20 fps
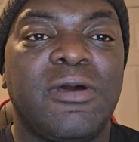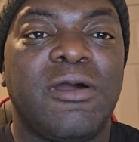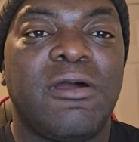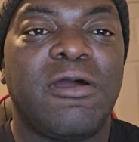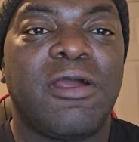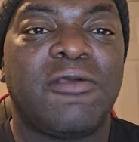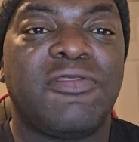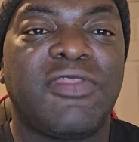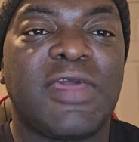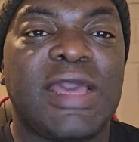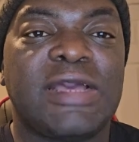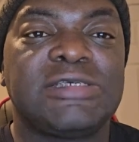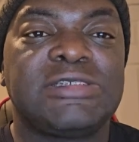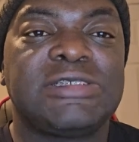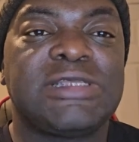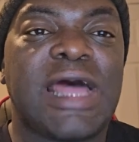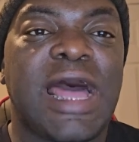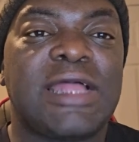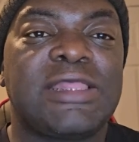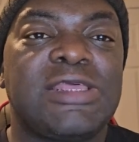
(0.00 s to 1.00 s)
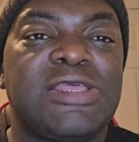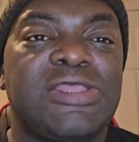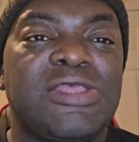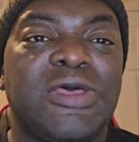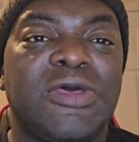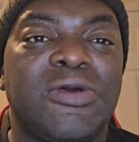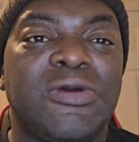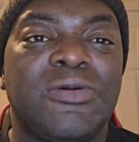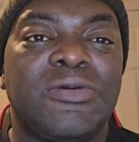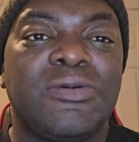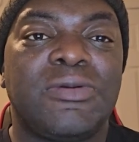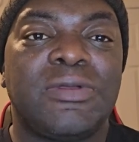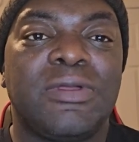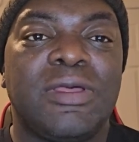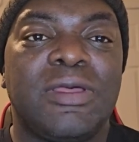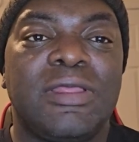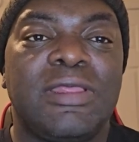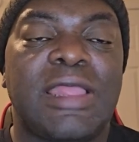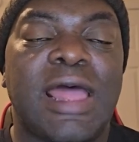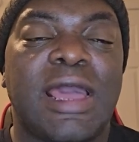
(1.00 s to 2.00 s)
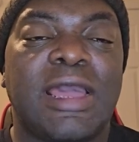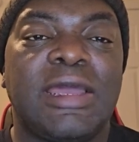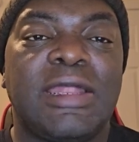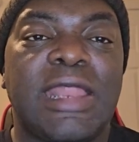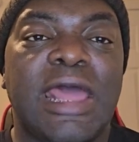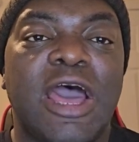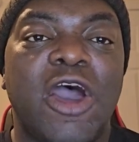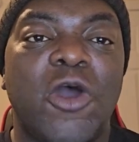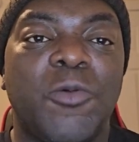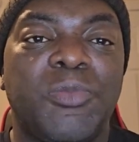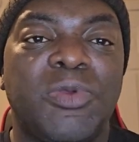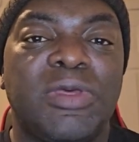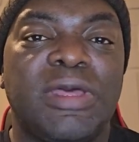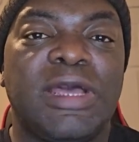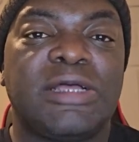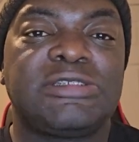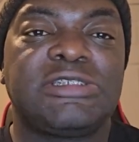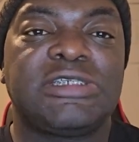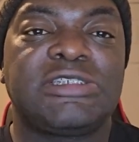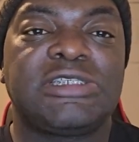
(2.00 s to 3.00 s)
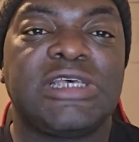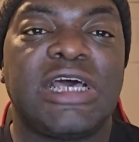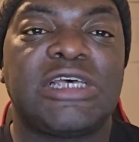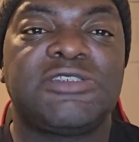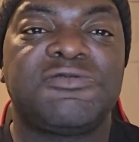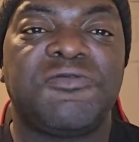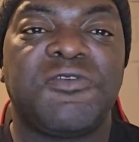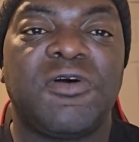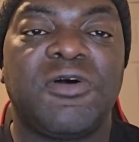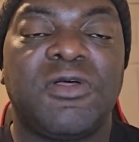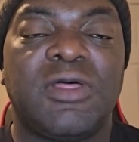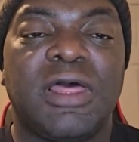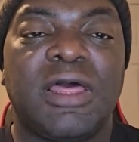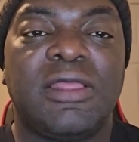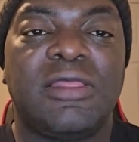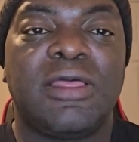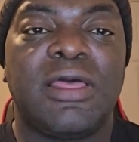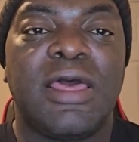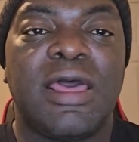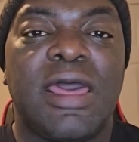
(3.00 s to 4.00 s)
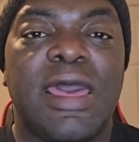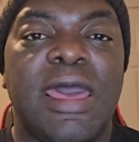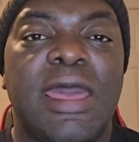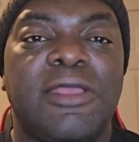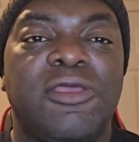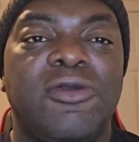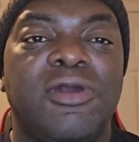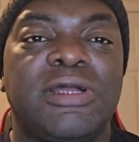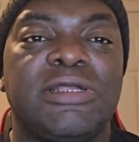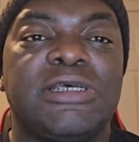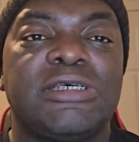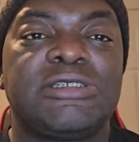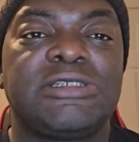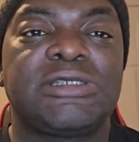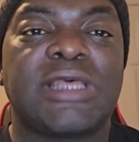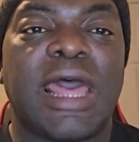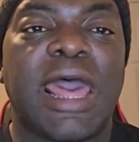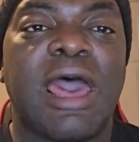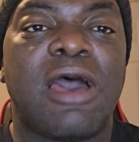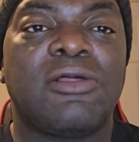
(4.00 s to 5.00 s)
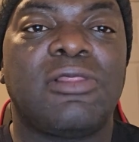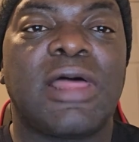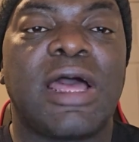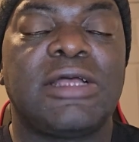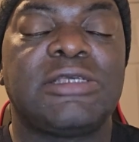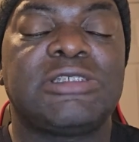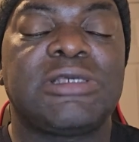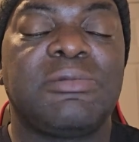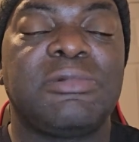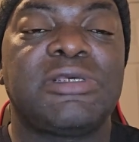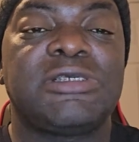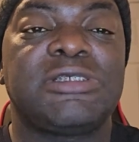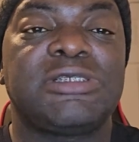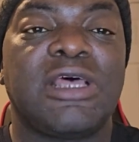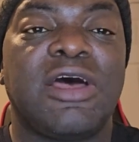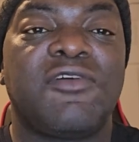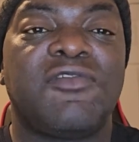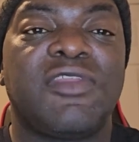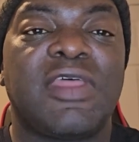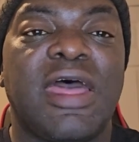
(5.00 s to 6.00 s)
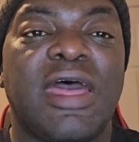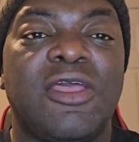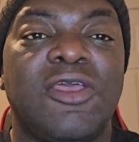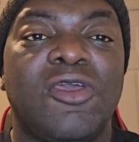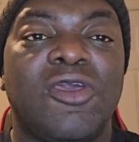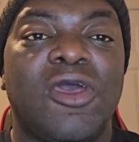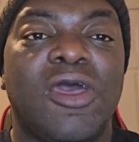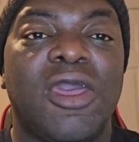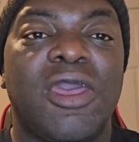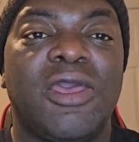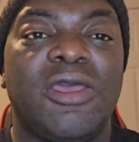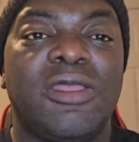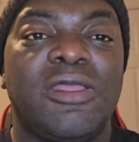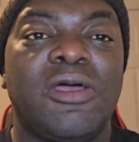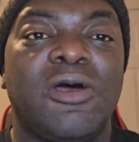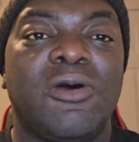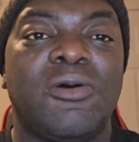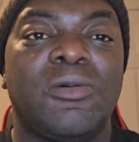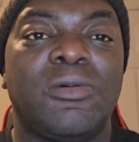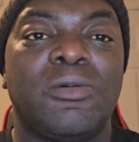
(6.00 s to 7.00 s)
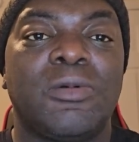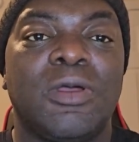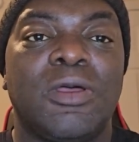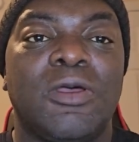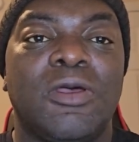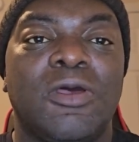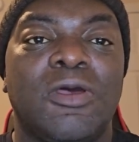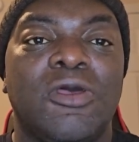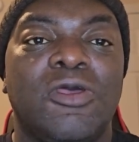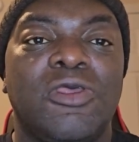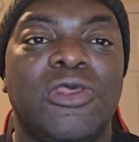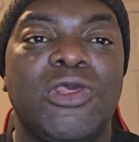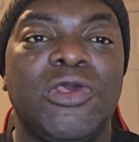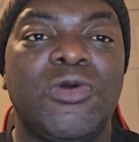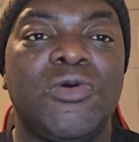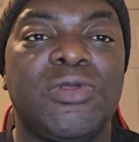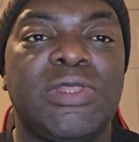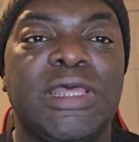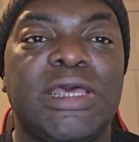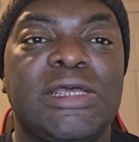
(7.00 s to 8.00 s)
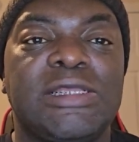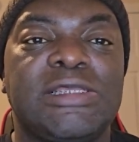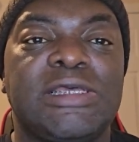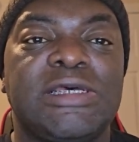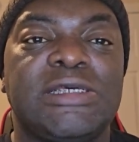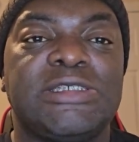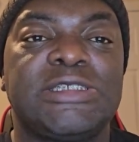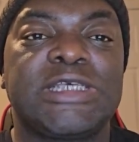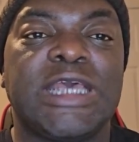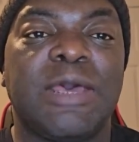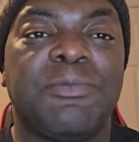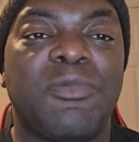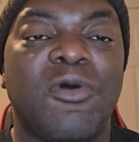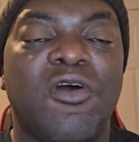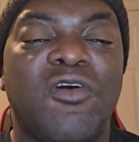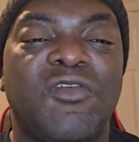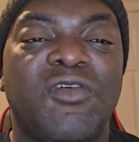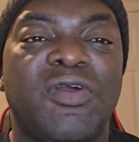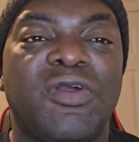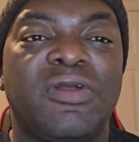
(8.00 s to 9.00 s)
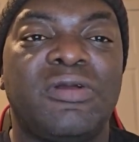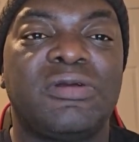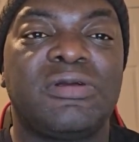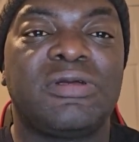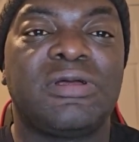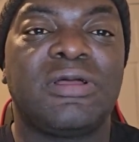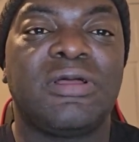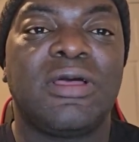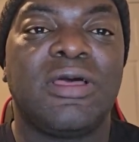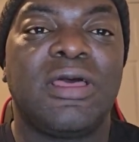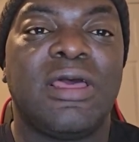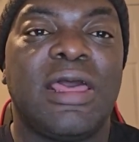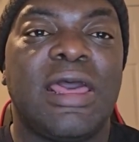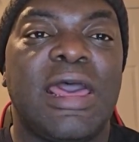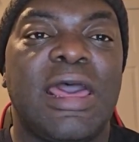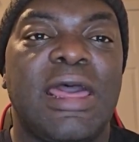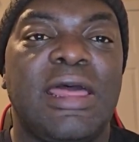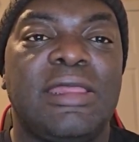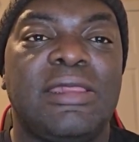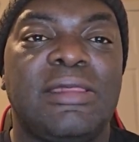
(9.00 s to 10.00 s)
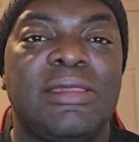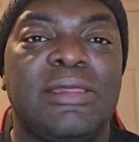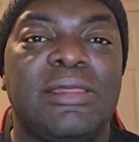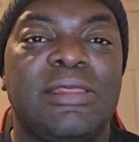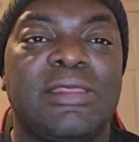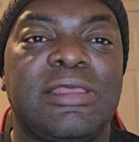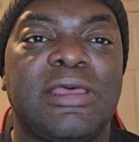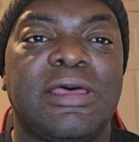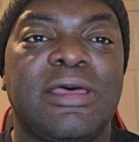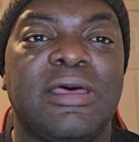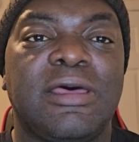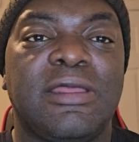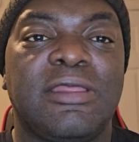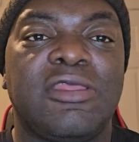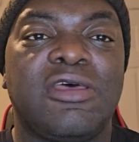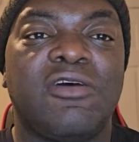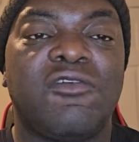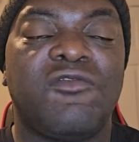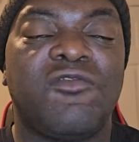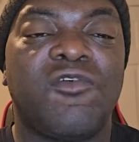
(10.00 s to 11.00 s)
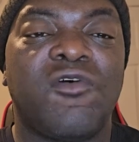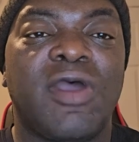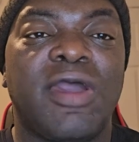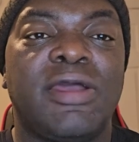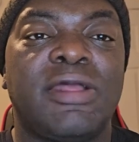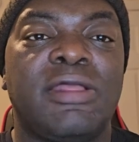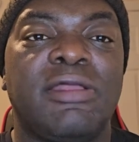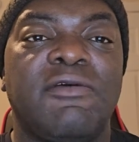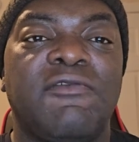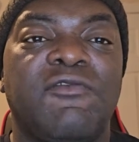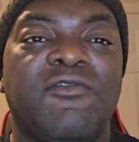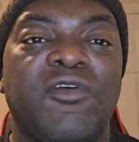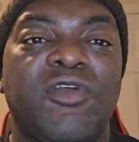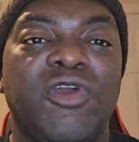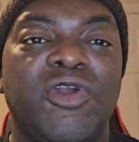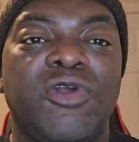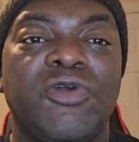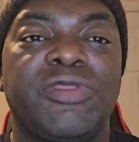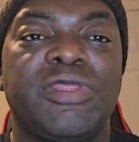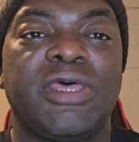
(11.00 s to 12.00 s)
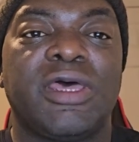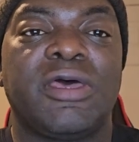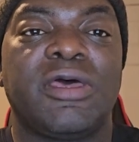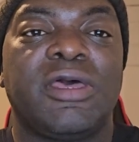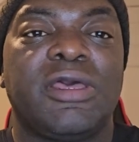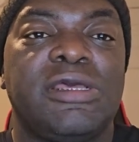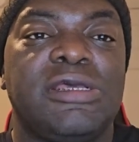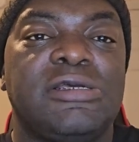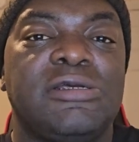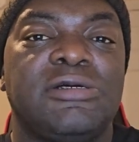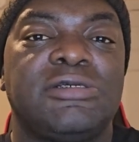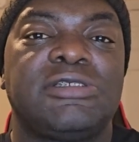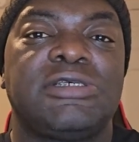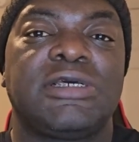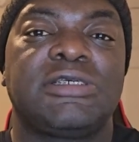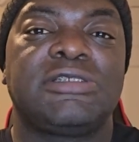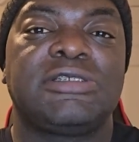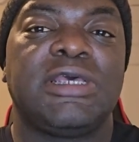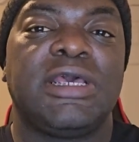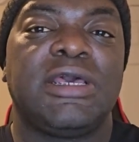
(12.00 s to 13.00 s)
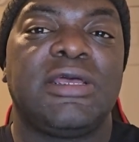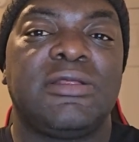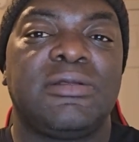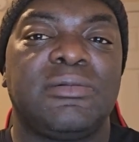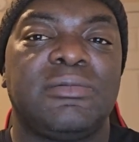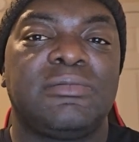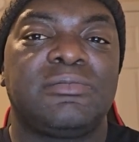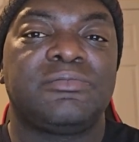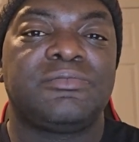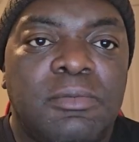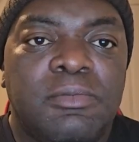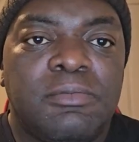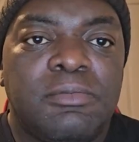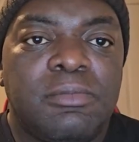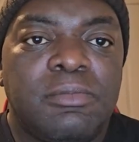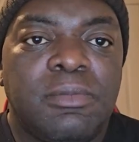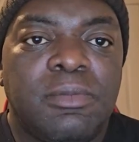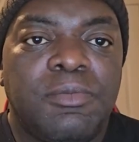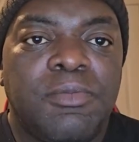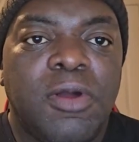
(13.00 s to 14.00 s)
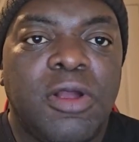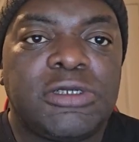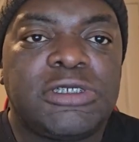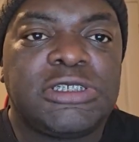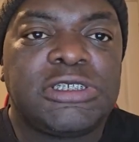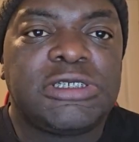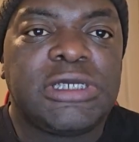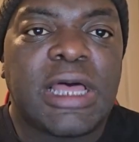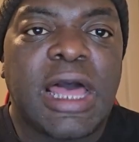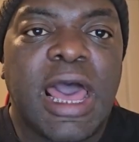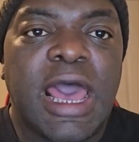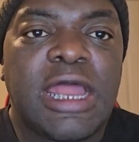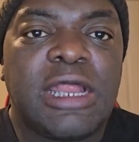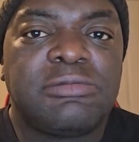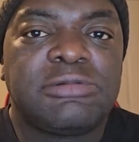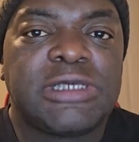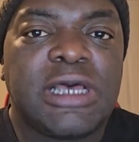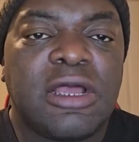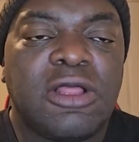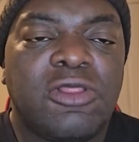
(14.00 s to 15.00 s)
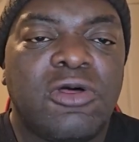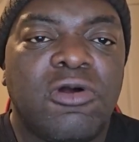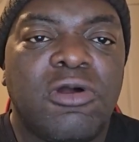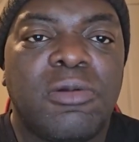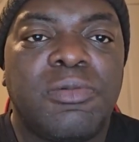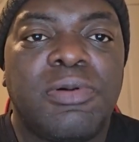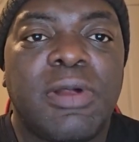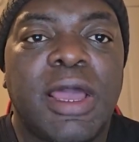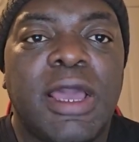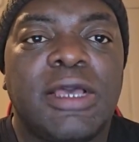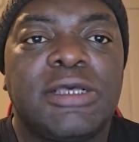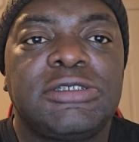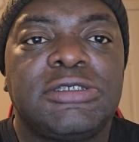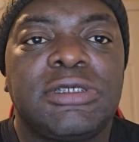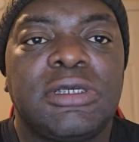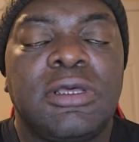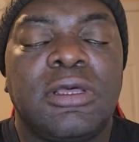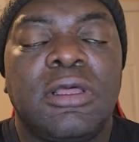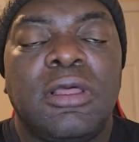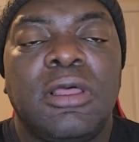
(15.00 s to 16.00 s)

or things not to do that can help you get successful, and you could just outline some of the stuff that you need to skip over and to avoid for you to succeed. Purchase items at a lower price.